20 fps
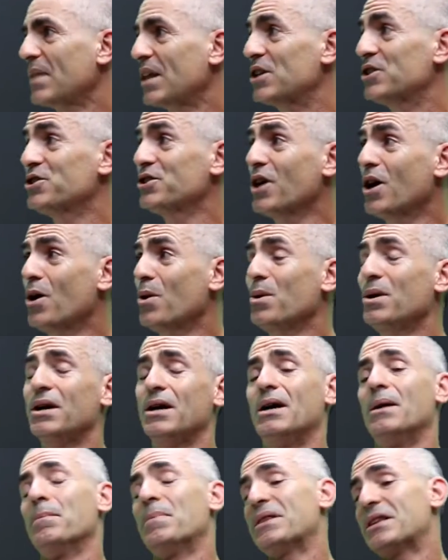So,
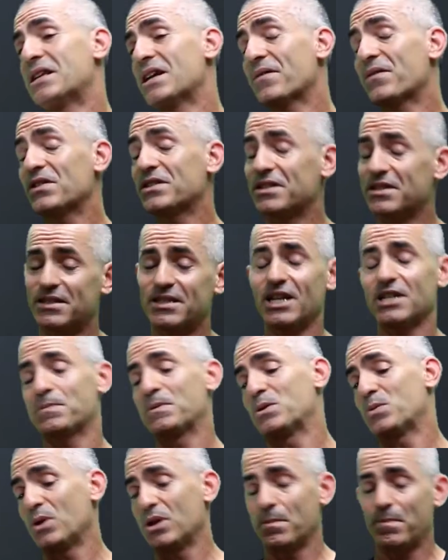but the difference is this,
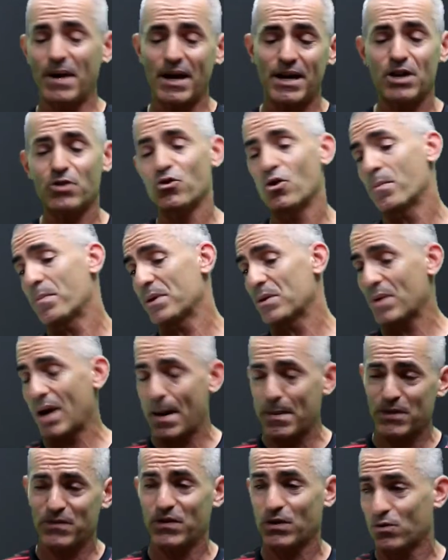between the penny group and the
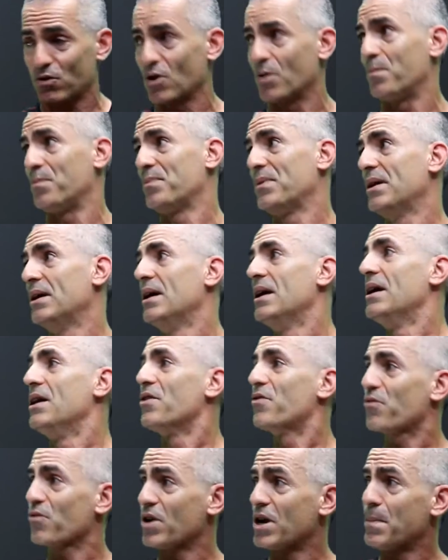rabbit's foot group,
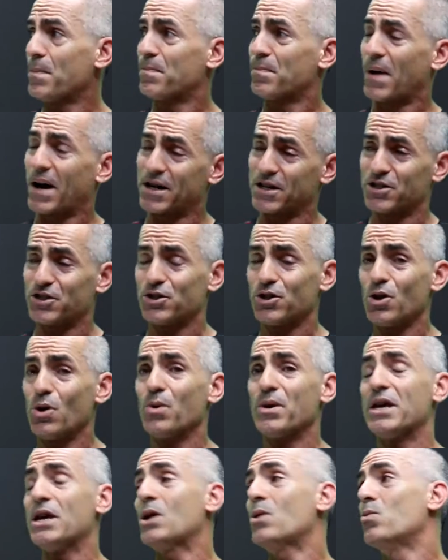3 minus 2
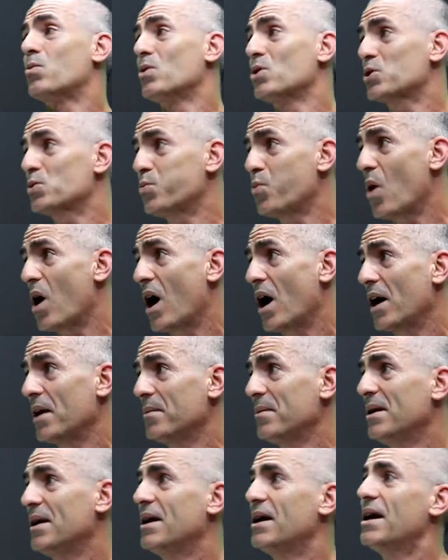equals
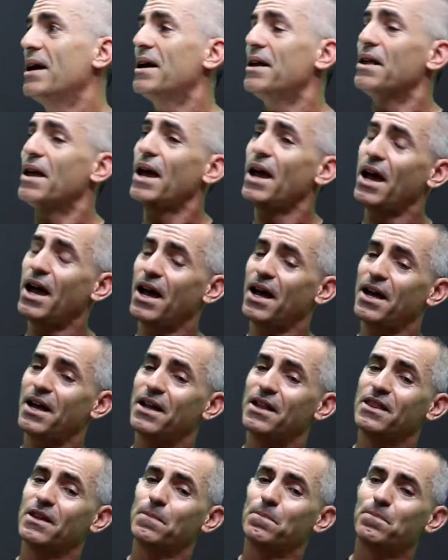1,
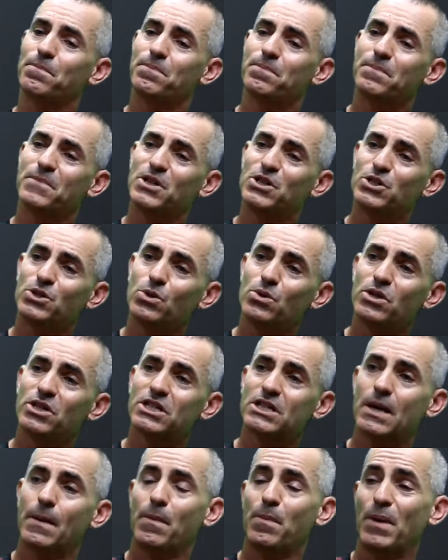and the students
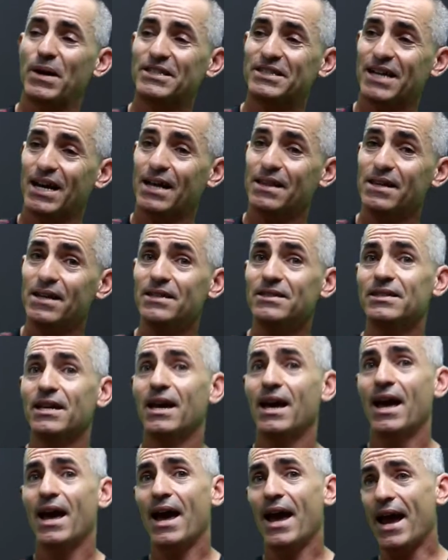come up by saying this,
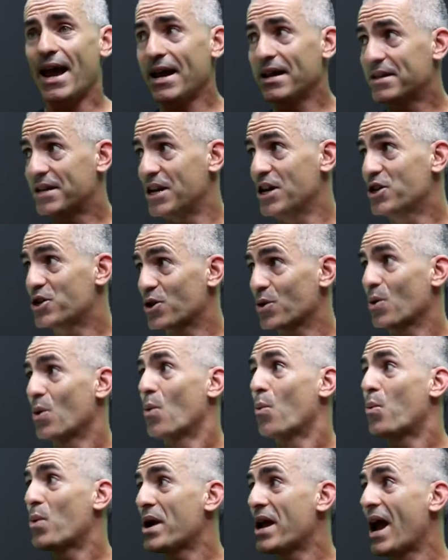"Hey teacher,
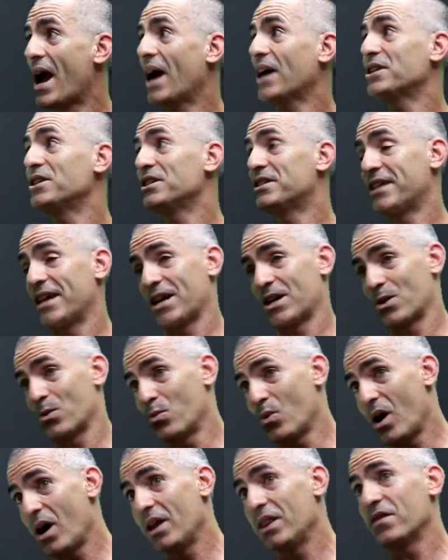we actually take the
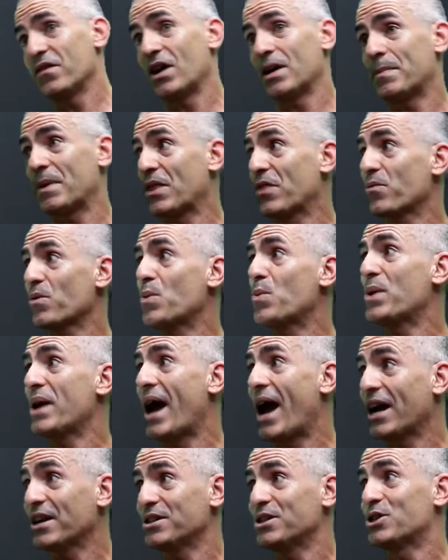1 divided by 3, we
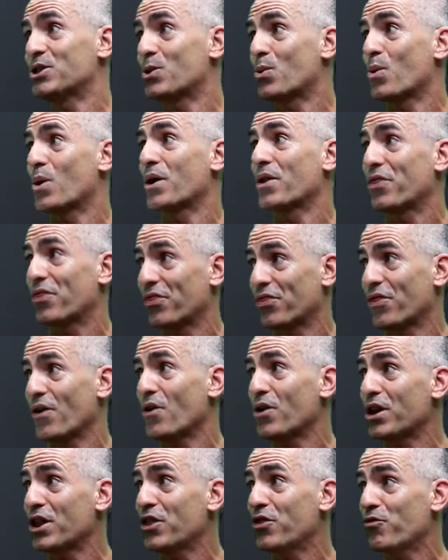actually scored
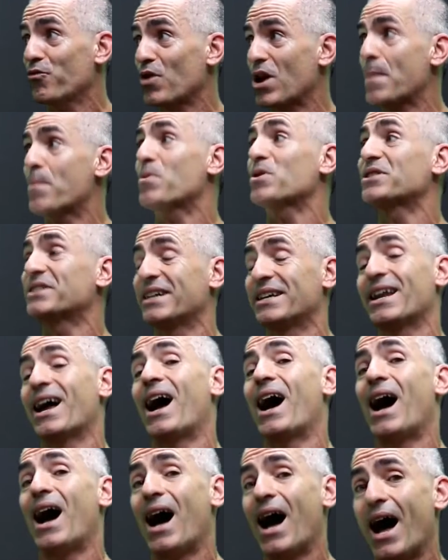33%
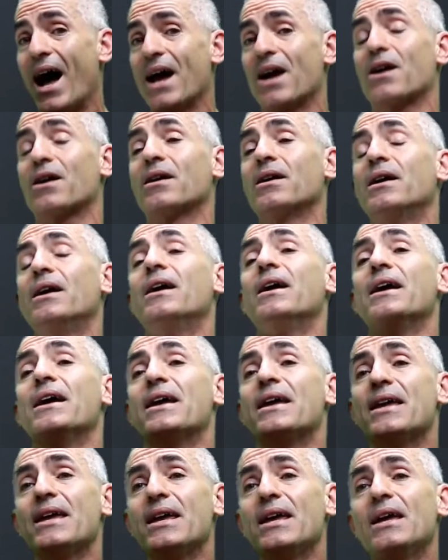higher
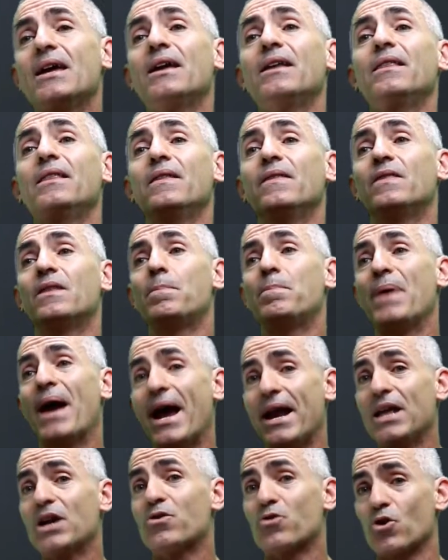in the
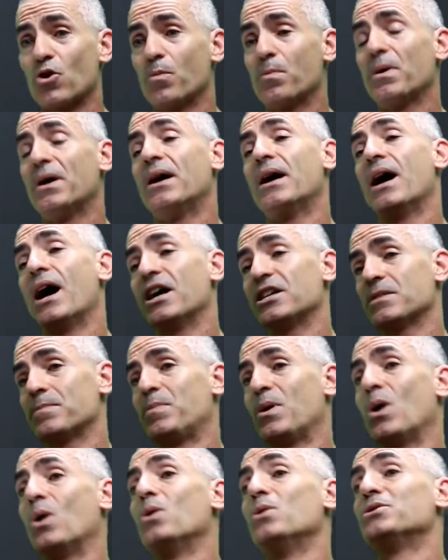penny group as
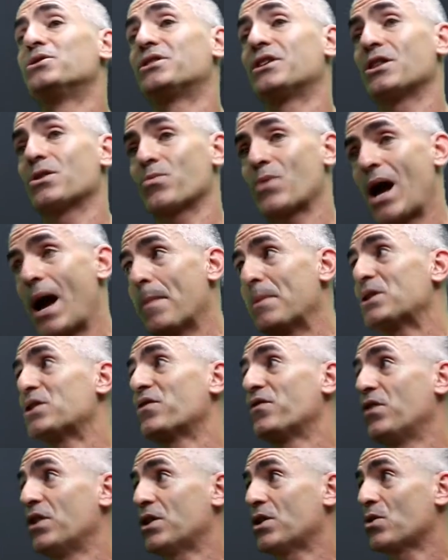opposed to the rabbit's
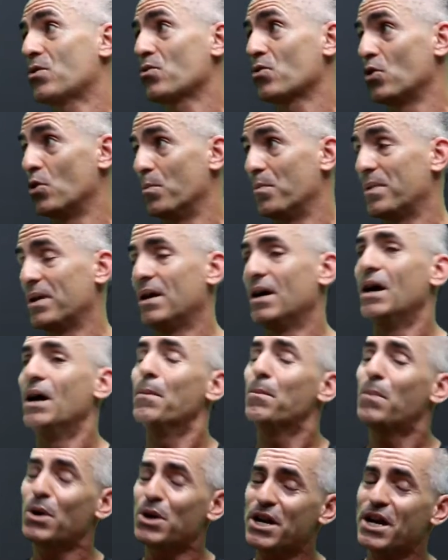foot group."
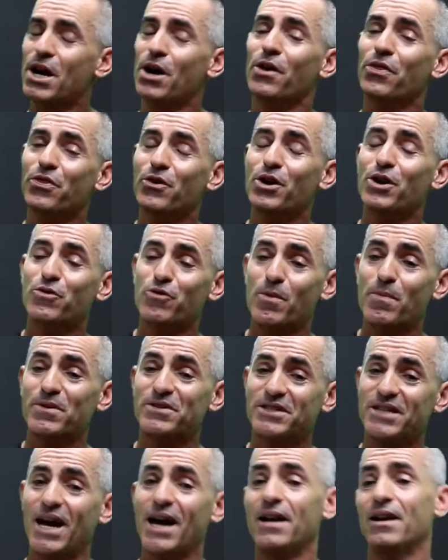But when you hear
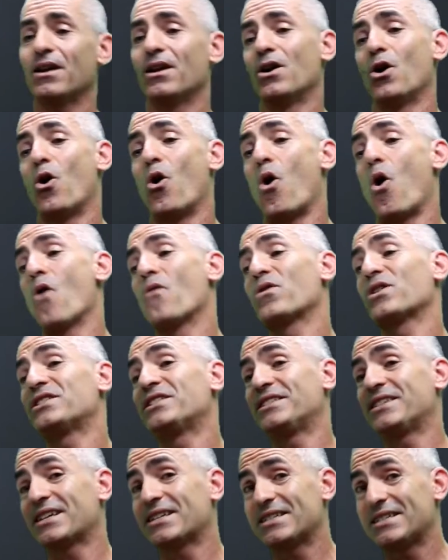33% over
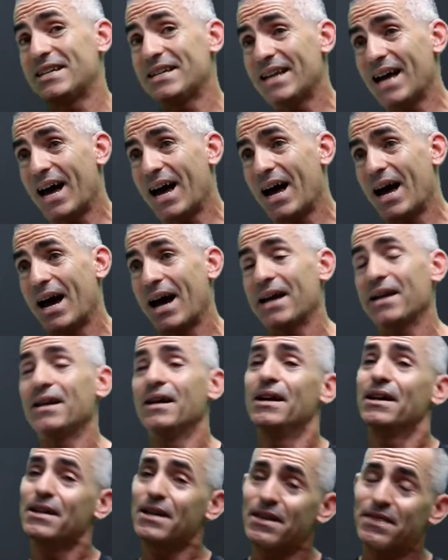69,
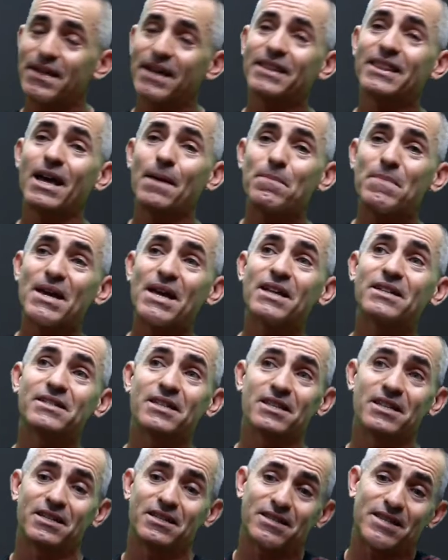you think that means
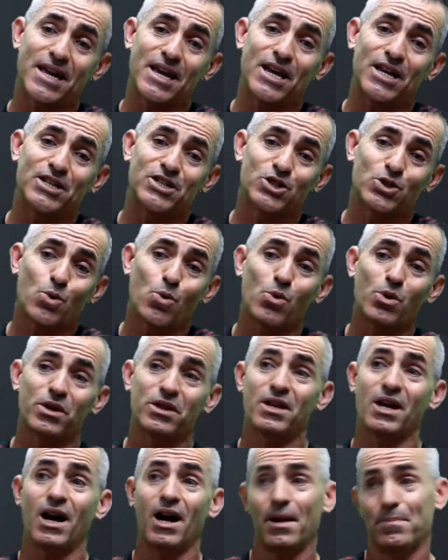that they scored in
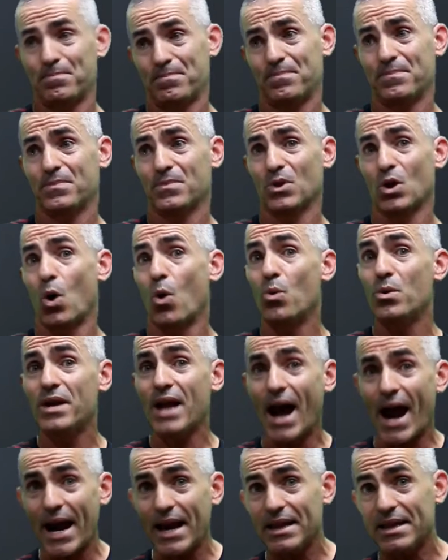the low
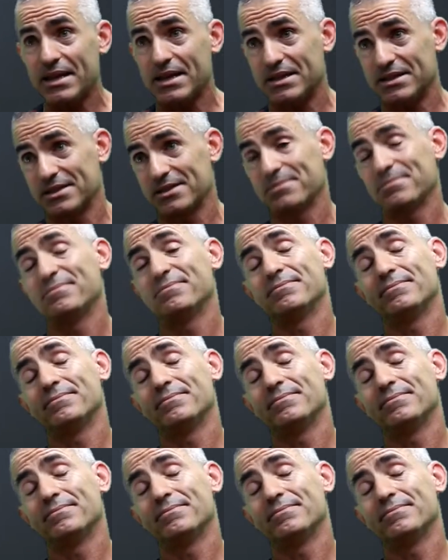90s.